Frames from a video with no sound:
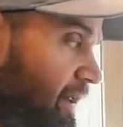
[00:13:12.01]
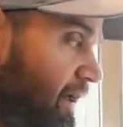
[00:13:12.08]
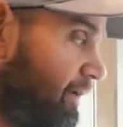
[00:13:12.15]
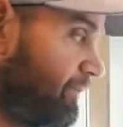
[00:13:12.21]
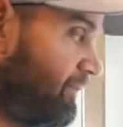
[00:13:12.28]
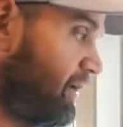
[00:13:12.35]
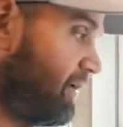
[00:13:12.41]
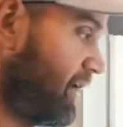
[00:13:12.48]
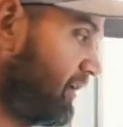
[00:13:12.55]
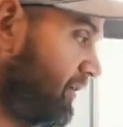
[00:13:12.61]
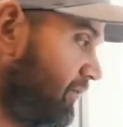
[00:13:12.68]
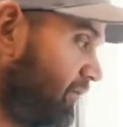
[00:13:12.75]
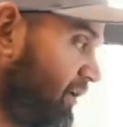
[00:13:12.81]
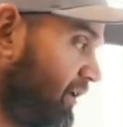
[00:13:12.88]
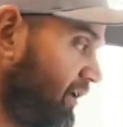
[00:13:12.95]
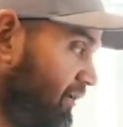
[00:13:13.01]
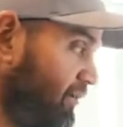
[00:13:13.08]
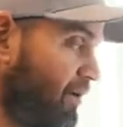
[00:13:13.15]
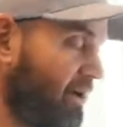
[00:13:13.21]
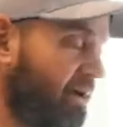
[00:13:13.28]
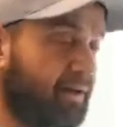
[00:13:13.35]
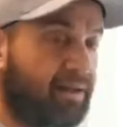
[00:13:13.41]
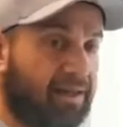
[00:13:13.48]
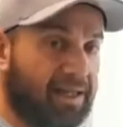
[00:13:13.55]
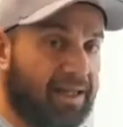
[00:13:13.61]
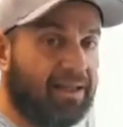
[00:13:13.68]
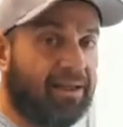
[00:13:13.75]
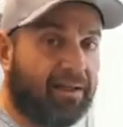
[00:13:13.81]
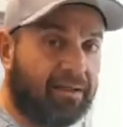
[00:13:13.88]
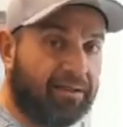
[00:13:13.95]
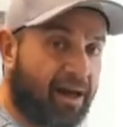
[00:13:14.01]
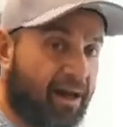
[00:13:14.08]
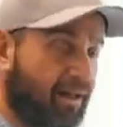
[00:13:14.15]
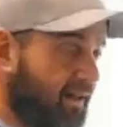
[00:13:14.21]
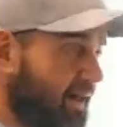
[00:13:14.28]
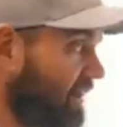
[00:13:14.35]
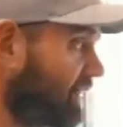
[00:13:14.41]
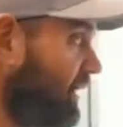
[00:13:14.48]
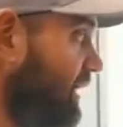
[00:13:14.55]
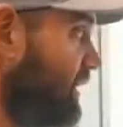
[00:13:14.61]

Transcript: Like, you know, I don't really want to eat a lot of that